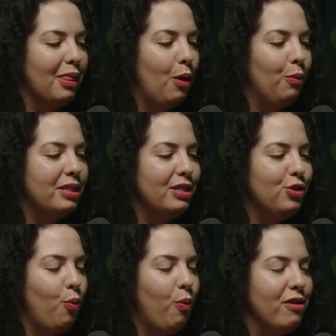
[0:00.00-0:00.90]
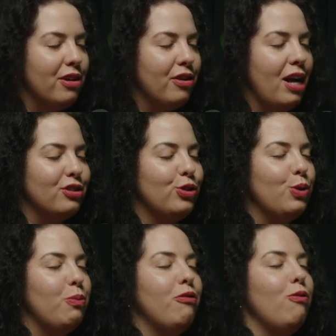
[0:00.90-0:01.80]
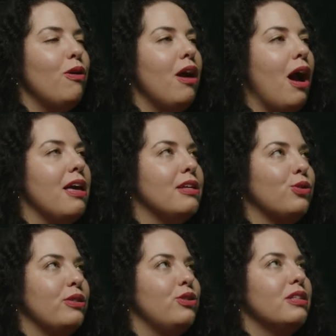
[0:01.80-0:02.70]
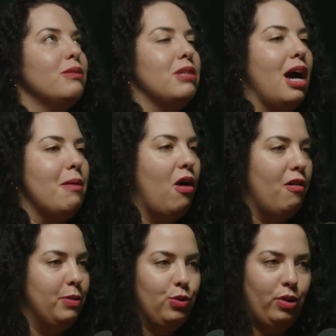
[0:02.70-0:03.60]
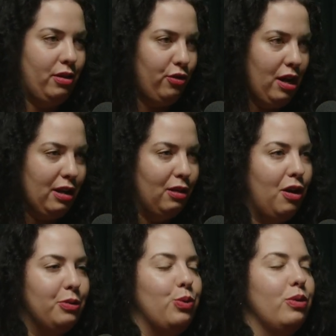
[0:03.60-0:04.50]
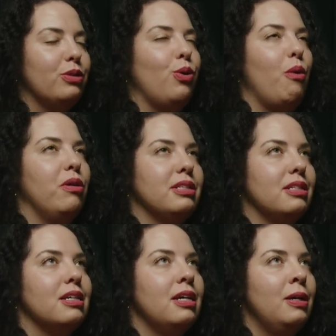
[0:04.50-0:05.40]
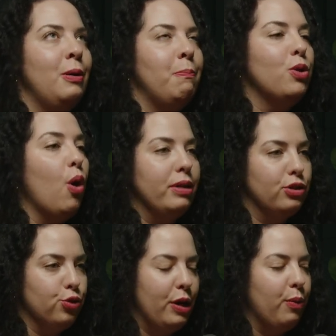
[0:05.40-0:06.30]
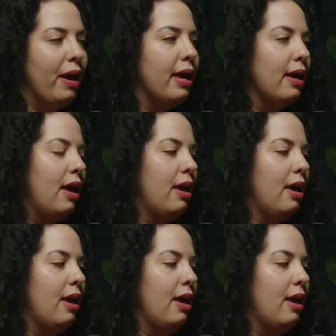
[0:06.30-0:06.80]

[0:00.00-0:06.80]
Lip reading: was such a weird interaction. So I took some time off between undergrad and law school, so I wasn't going straight away.